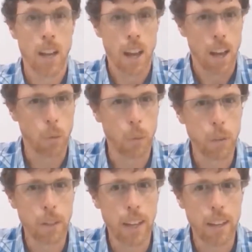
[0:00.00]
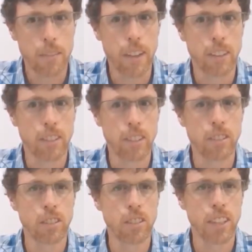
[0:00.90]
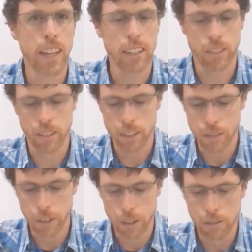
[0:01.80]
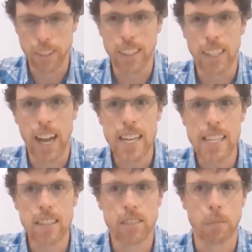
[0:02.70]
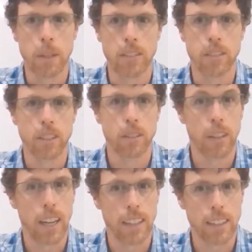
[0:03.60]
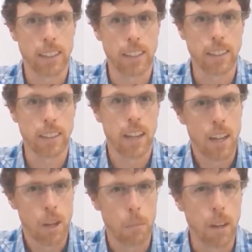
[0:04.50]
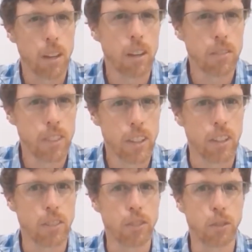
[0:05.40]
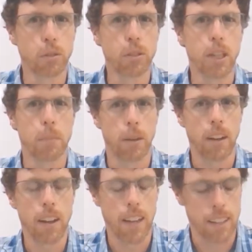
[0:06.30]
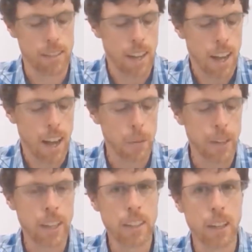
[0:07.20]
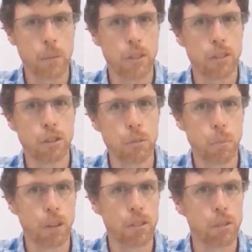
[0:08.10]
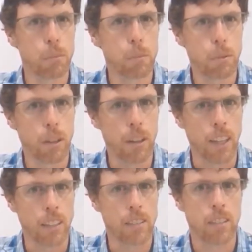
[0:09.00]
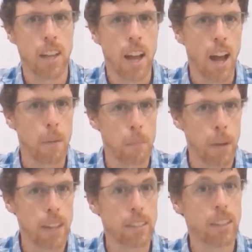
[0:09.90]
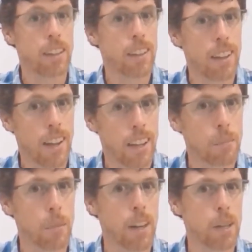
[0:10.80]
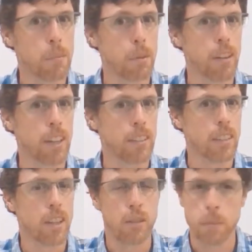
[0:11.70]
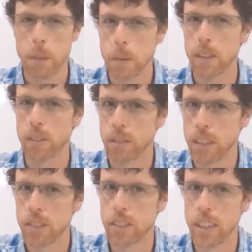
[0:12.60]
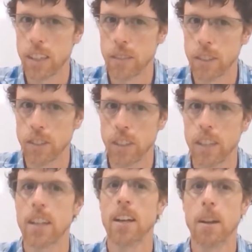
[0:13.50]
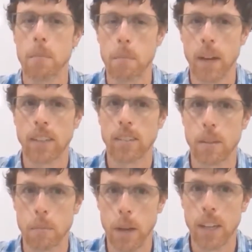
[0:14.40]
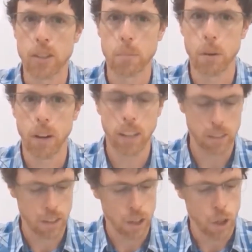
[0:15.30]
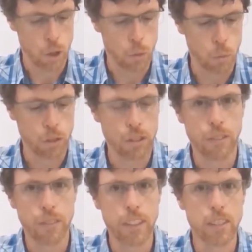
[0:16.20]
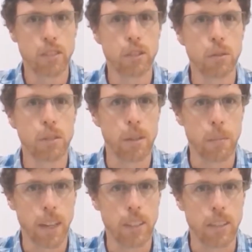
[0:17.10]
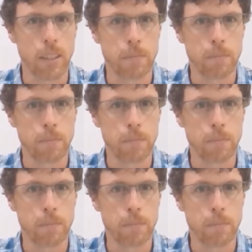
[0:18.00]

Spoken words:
And when we have an addition reaction involving an asymmetrical alkene, Markovnikov's rule applies, and we end up with 2 possible products, a major and a minor product. Remember, the rich get richer makes the major product. Which of these 2 is the major?